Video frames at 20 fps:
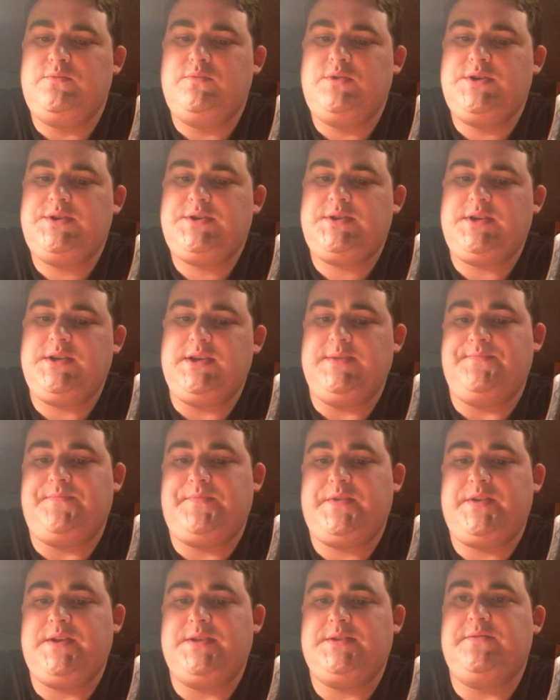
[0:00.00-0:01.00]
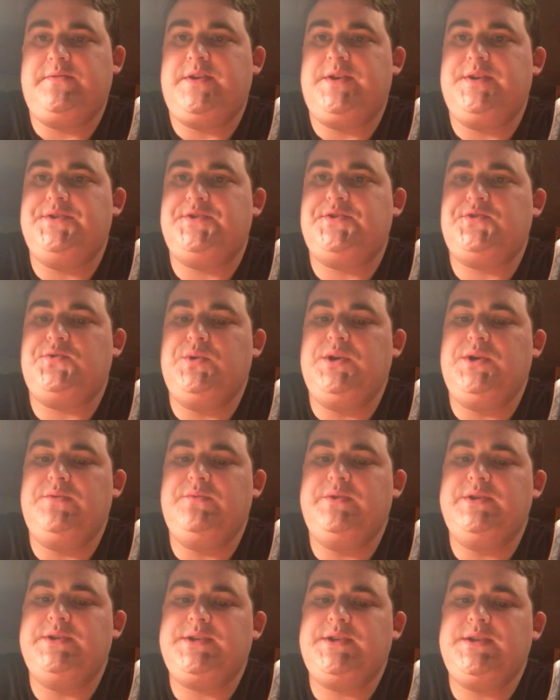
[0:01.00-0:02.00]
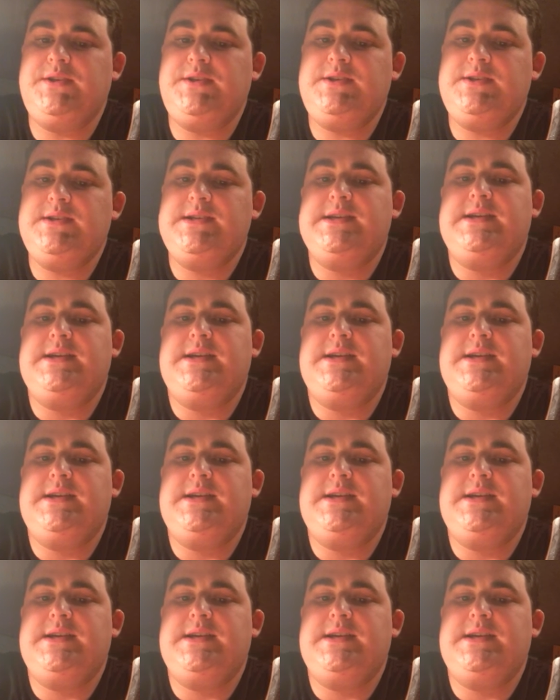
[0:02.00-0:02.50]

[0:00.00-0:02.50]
whiskey. It's a very sweet whiskey.